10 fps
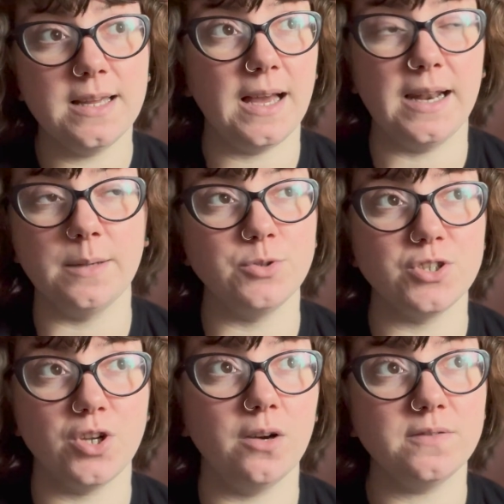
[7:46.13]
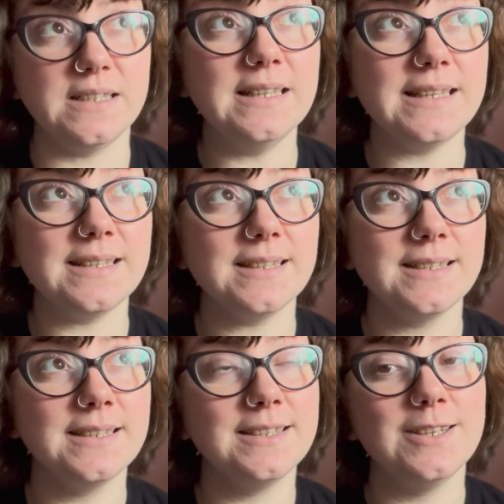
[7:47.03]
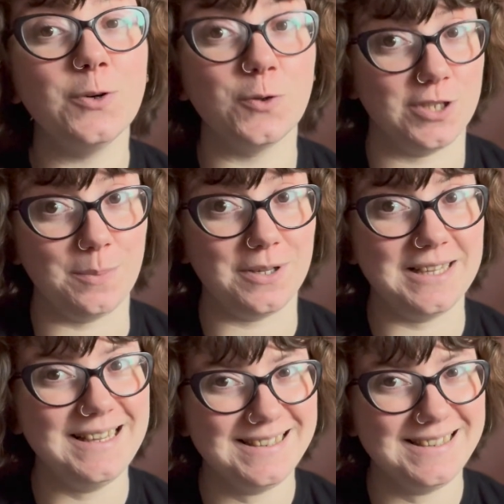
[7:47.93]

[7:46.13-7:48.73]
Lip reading: and I'm just not feeling autumnal.